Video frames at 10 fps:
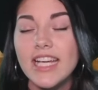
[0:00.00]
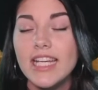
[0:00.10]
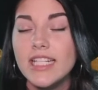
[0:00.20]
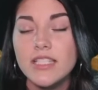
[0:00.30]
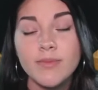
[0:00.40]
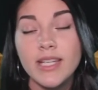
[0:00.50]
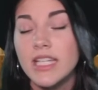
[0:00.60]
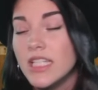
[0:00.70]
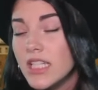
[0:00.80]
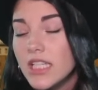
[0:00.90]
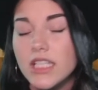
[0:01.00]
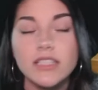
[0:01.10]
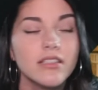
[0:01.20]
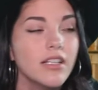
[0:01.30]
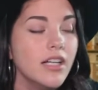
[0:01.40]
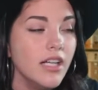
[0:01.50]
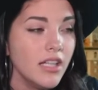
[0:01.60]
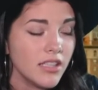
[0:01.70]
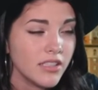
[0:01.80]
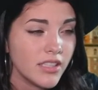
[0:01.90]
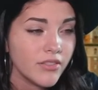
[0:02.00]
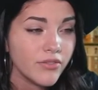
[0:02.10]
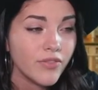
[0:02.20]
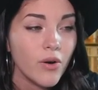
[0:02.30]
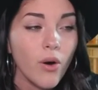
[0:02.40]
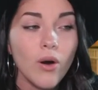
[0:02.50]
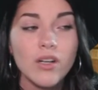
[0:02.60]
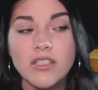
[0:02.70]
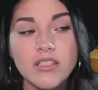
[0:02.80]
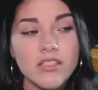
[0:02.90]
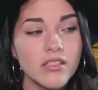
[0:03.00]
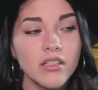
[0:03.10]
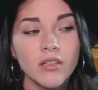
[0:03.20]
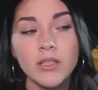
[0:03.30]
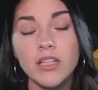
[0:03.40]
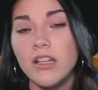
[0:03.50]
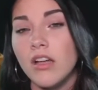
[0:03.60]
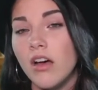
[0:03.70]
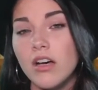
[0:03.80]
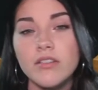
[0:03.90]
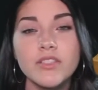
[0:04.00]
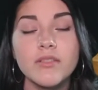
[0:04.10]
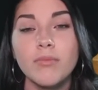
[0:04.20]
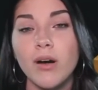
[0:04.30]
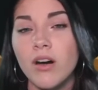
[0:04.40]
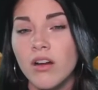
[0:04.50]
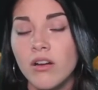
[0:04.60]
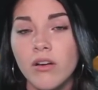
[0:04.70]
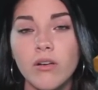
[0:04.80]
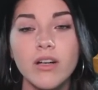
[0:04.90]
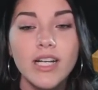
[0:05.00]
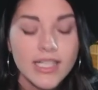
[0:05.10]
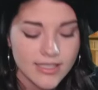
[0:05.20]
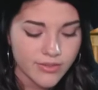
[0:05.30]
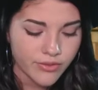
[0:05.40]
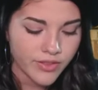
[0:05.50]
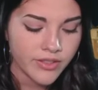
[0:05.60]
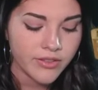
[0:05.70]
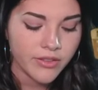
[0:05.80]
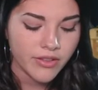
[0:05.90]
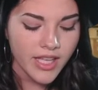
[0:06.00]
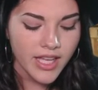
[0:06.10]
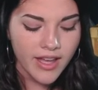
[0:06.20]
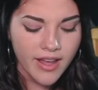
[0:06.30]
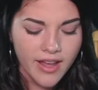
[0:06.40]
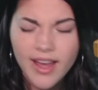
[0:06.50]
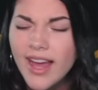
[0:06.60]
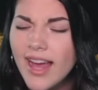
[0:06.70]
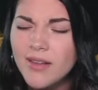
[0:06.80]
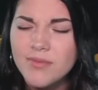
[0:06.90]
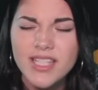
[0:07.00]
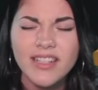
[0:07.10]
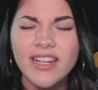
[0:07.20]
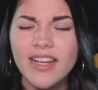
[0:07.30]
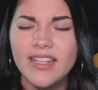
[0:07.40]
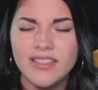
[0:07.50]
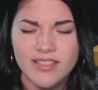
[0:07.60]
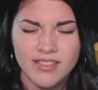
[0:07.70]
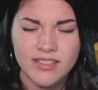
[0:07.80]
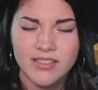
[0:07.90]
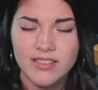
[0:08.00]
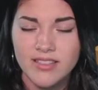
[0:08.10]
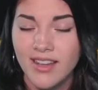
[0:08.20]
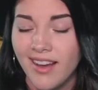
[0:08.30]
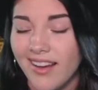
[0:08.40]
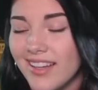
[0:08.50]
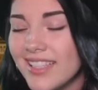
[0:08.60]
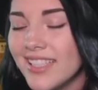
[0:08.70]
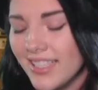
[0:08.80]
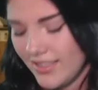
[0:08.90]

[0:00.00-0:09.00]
ends meet, looking for some love to borrow to fill the emptiness inside.